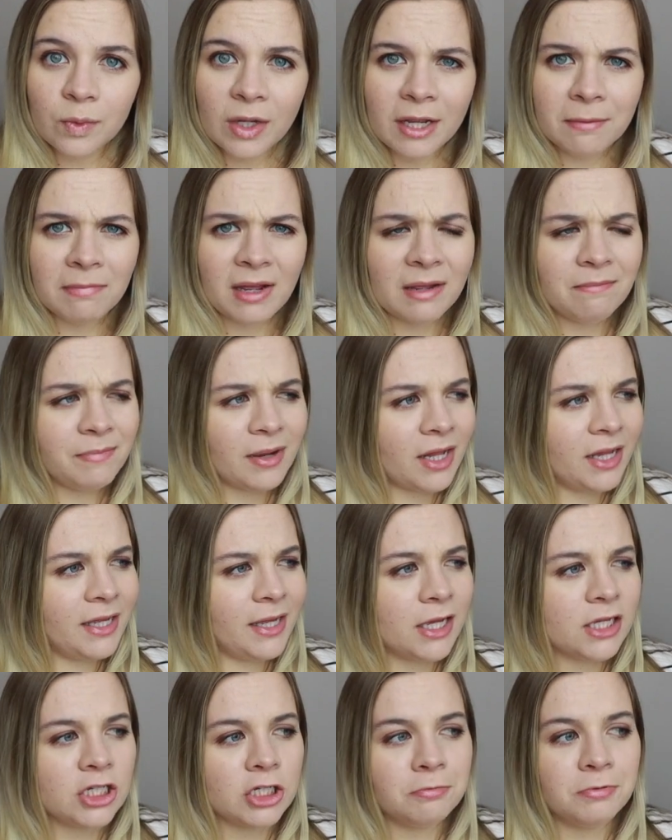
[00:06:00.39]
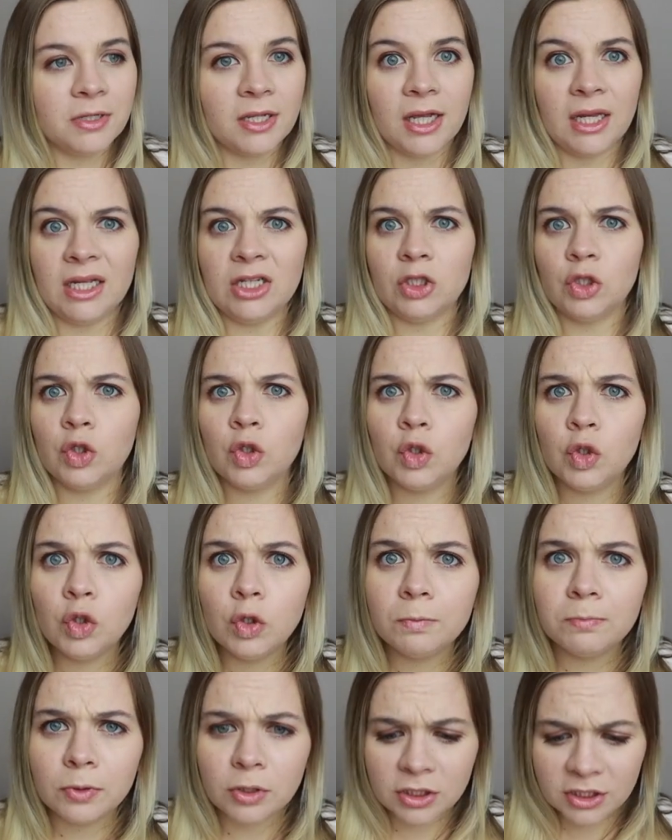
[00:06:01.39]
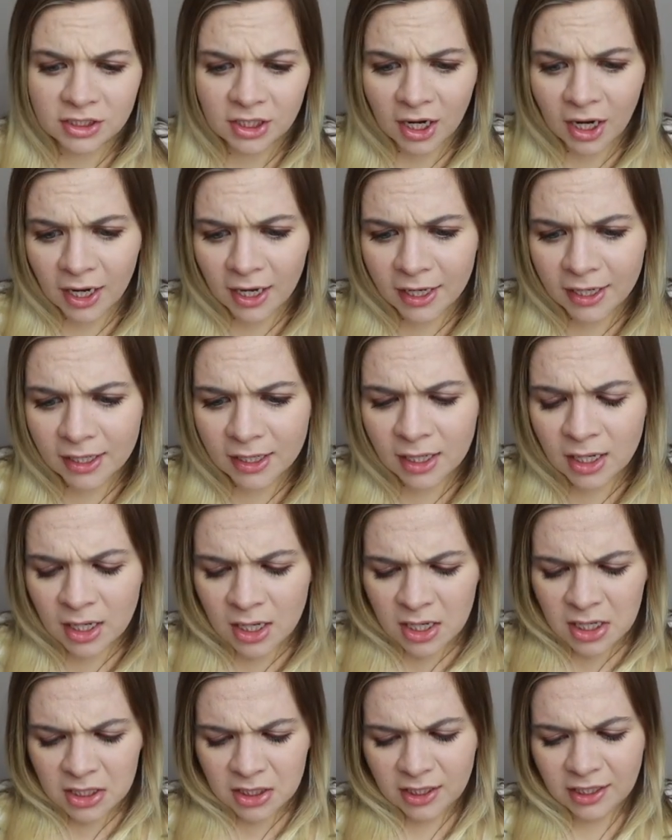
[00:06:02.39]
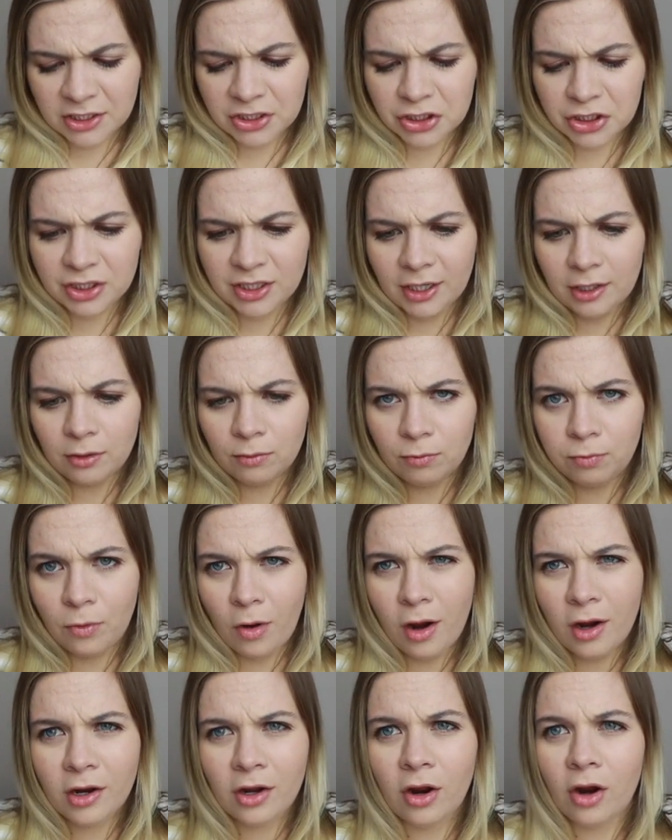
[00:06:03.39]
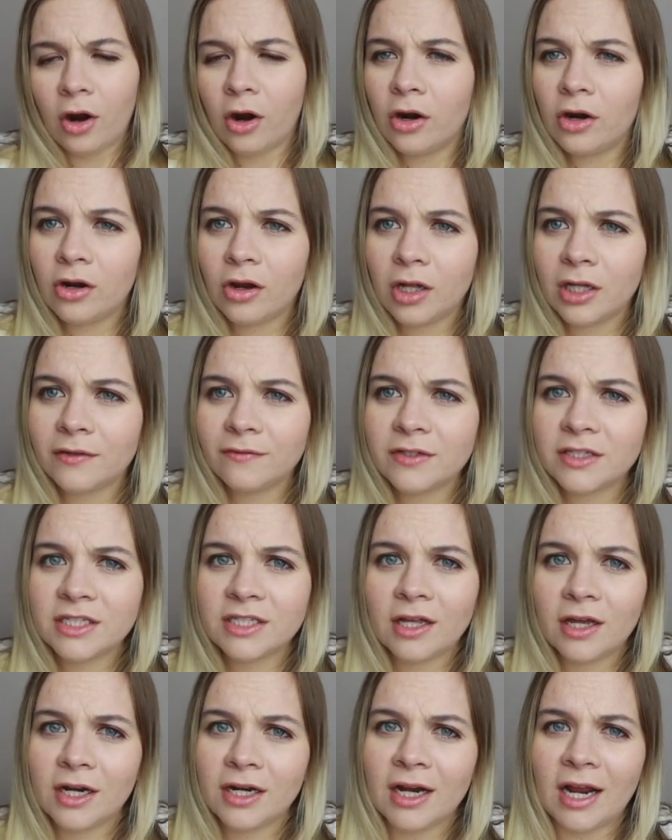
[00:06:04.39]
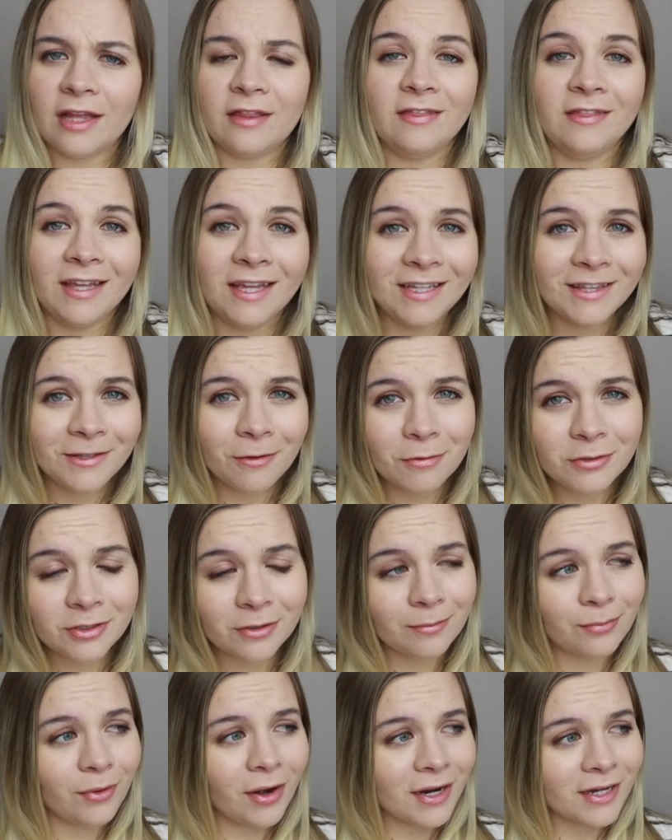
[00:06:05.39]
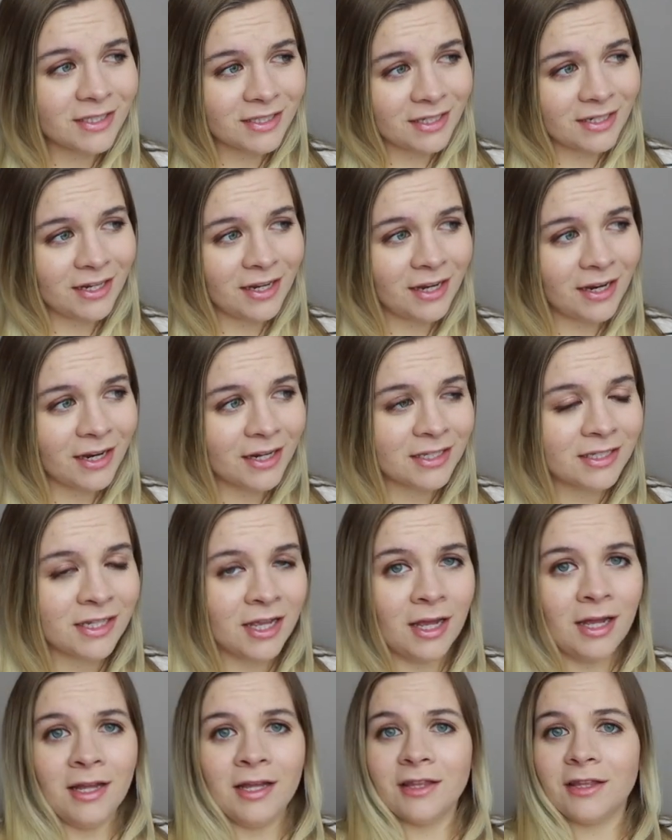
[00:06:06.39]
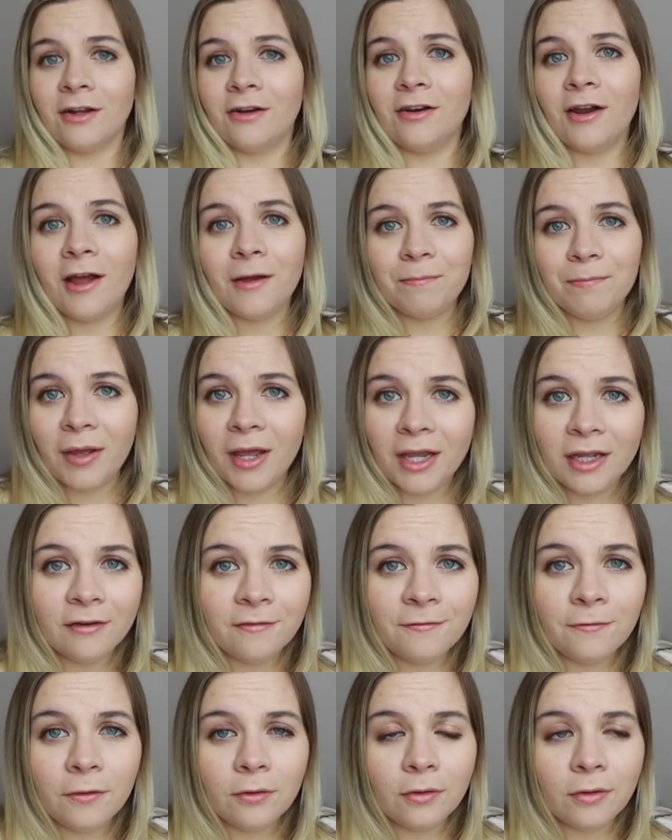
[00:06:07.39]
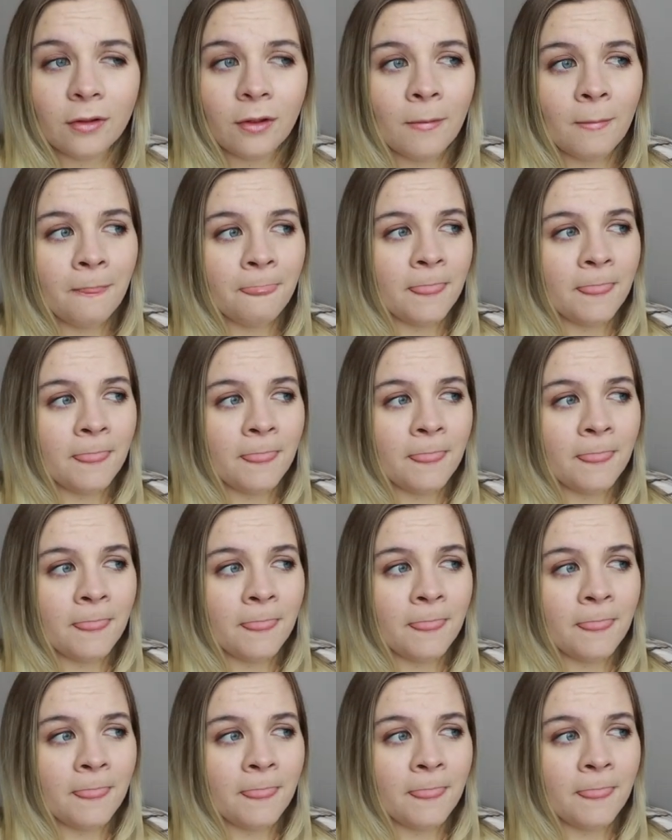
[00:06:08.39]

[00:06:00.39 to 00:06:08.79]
week, my belly has just been getting super tight, like just like rock hard all of a sudden. I think those are Braxton Hicks. They're not painful.